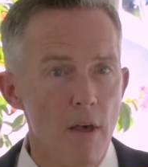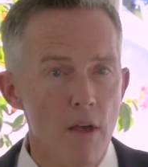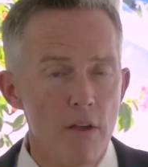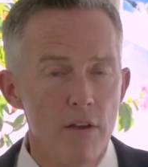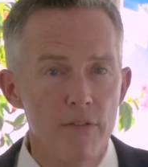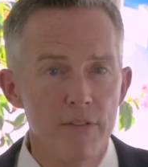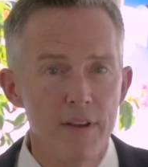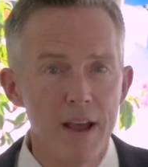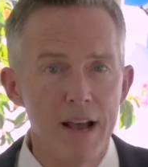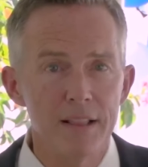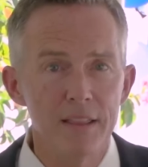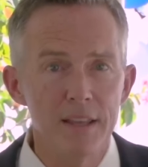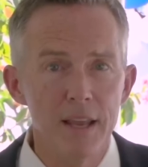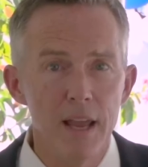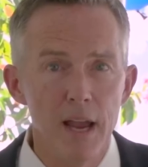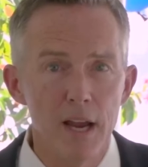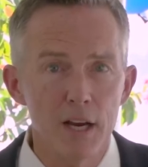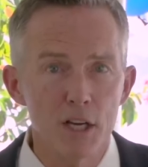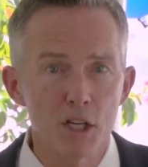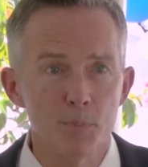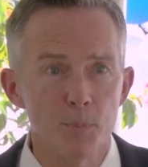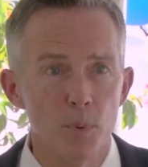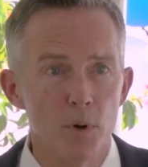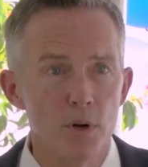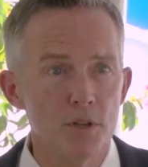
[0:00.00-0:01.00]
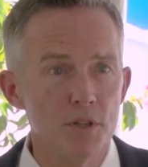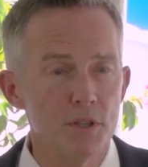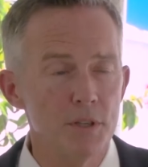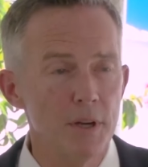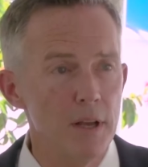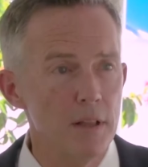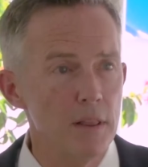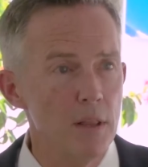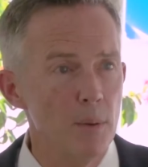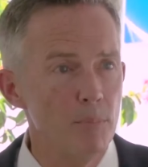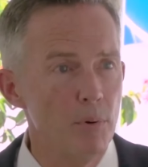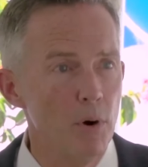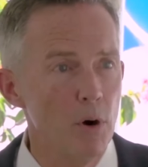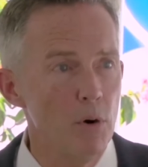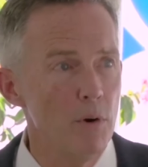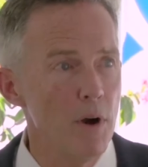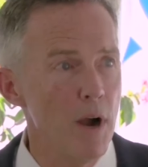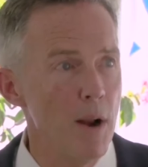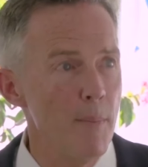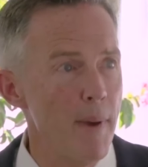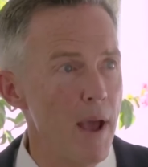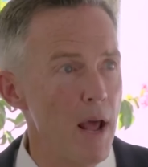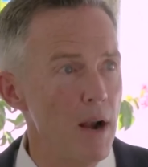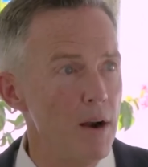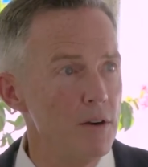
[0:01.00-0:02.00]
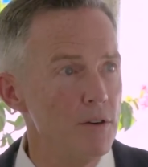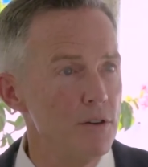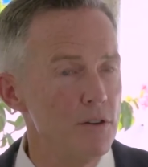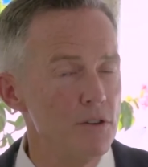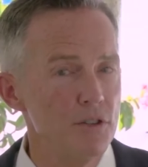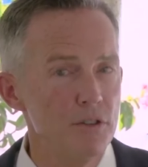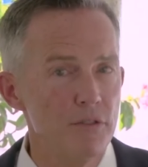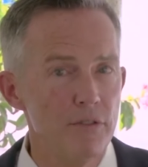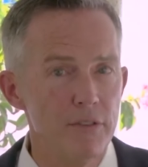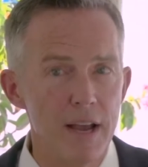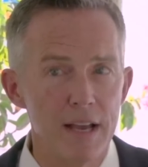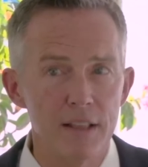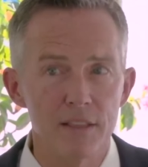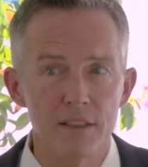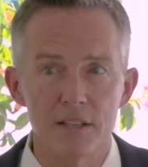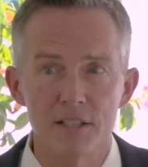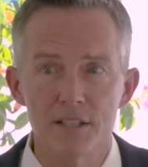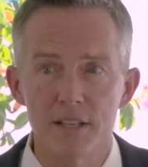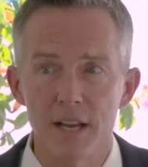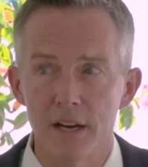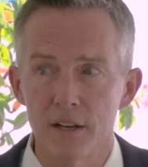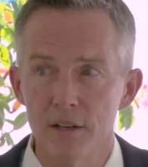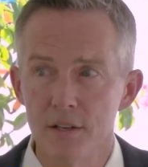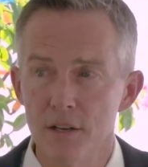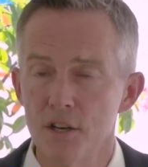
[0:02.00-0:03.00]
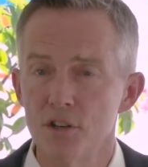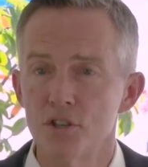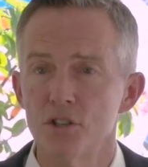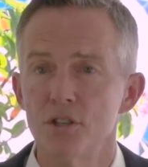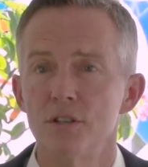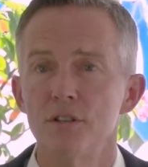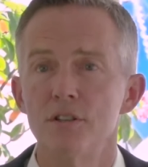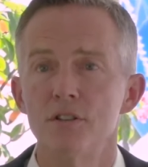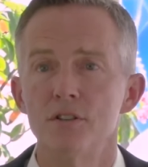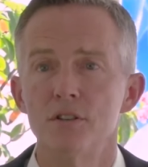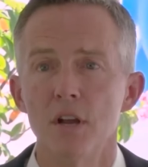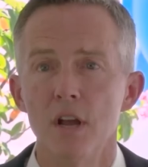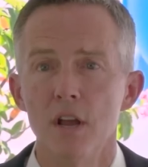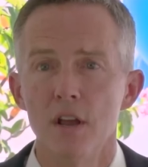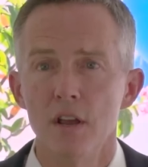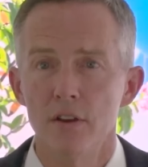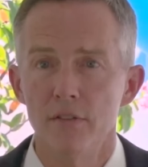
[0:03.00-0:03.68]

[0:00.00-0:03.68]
You've got the experts, you've got the program managers, you've got the technicians,